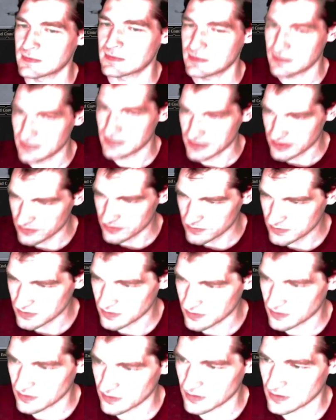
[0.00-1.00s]
We do
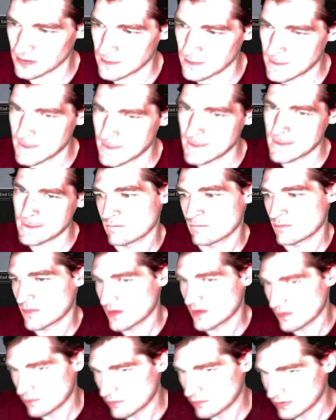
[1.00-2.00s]
Zerta.
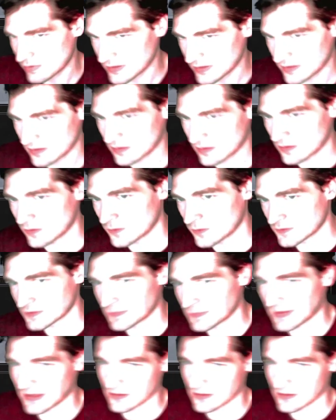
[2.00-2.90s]
Play the Goldspan